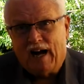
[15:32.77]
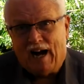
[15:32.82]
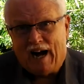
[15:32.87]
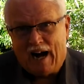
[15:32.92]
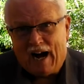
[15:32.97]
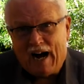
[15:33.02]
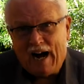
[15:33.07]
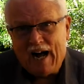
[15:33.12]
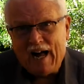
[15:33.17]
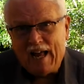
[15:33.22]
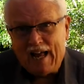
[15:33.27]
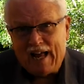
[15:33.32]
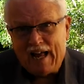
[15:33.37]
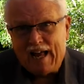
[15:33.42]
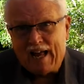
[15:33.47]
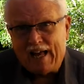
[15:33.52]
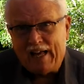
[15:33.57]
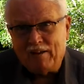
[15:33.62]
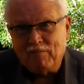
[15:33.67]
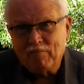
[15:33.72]
I
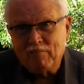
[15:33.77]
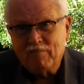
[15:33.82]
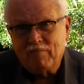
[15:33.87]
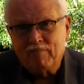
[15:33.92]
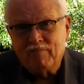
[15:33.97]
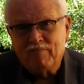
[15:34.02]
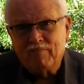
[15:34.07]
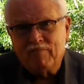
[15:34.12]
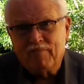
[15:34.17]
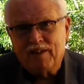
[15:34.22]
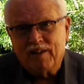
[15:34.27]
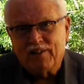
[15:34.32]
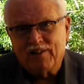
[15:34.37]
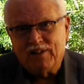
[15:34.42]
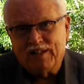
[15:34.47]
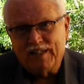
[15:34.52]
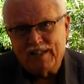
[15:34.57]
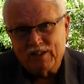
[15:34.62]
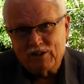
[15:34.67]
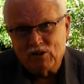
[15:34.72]
am
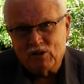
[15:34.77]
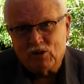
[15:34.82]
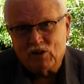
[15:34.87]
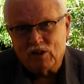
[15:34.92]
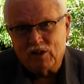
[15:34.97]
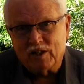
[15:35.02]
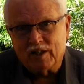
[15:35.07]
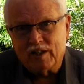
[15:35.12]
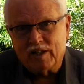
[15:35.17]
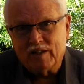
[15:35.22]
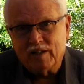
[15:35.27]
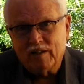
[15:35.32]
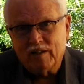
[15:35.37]
the authority,